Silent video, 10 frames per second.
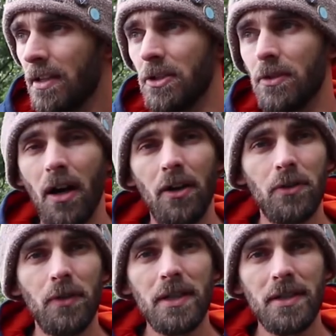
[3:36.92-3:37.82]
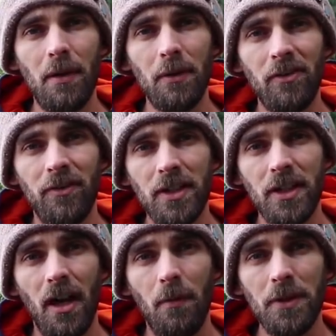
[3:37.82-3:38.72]
You can't always say what the
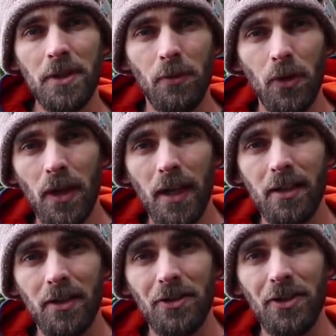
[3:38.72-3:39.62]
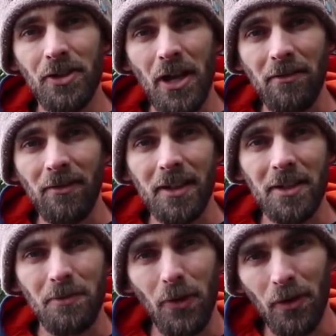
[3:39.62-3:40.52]
fish are, but the small icons are generally
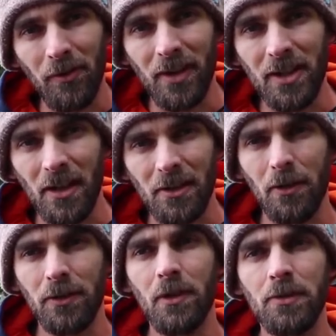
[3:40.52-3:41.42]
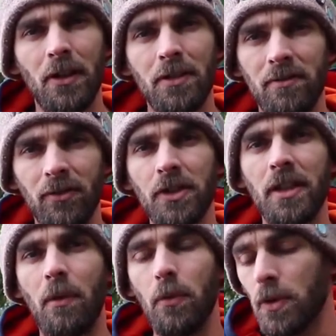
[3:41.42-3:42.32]
your smaller fish. So there was a lot of rudd
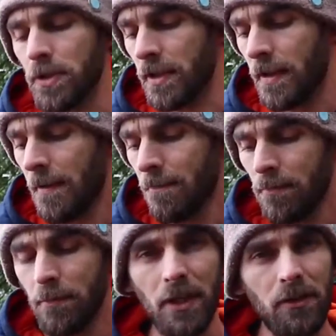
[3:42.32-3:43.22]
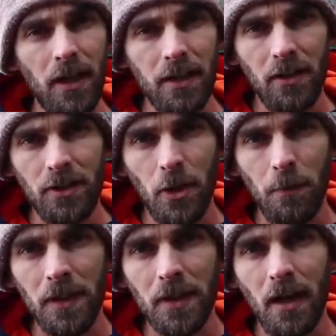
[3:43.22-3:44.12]
in that water. Bigger icons
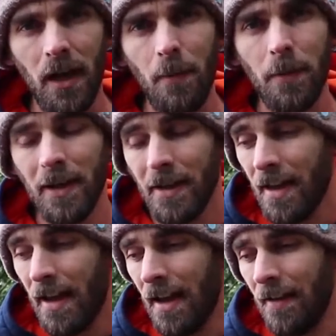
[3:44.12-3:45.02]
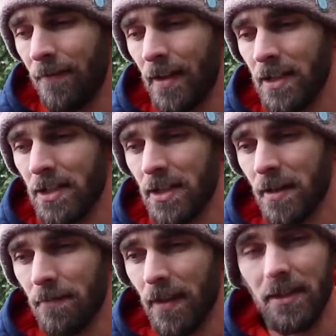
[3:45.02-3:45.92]
could be the carp. I fished
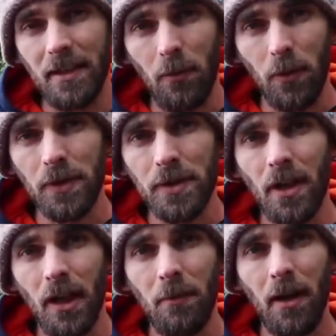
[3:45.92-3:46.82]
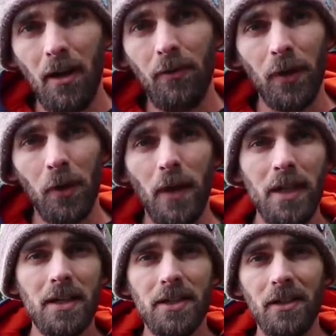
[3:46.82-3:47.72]
in that water column halfway up
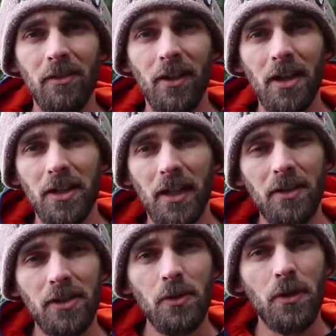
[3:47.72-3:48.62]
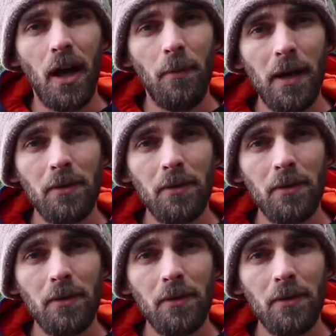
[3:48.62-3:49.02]
where you can see the fish, and I had 2 carp